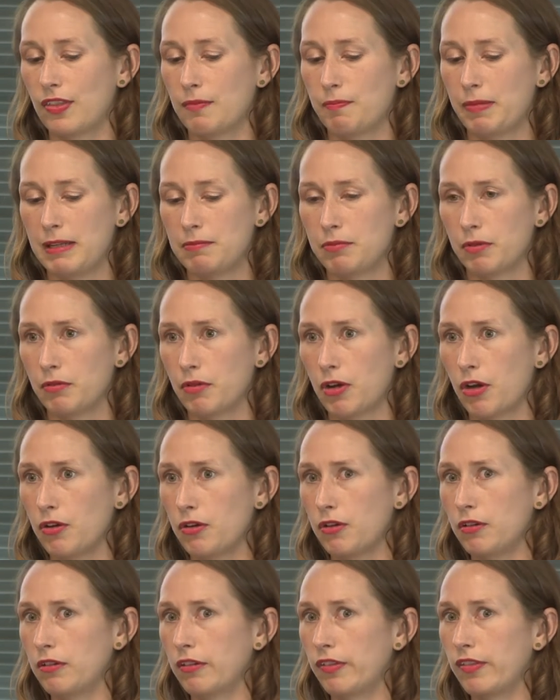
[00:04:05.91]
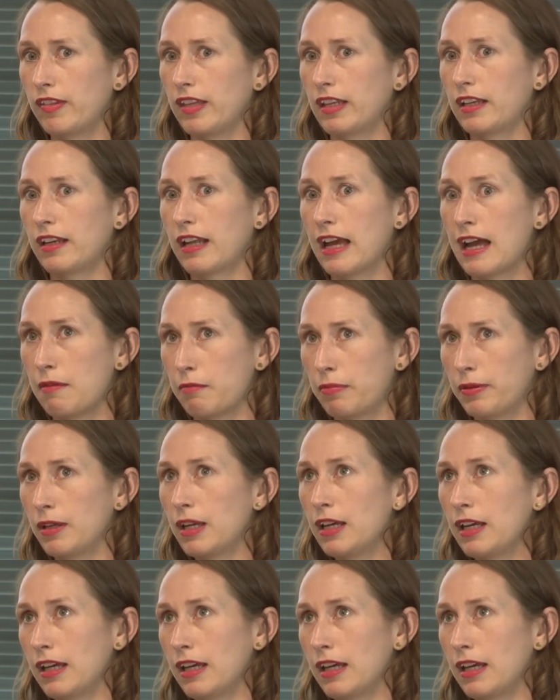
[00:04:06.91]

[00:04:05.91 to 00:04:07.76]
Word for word: the people who set it up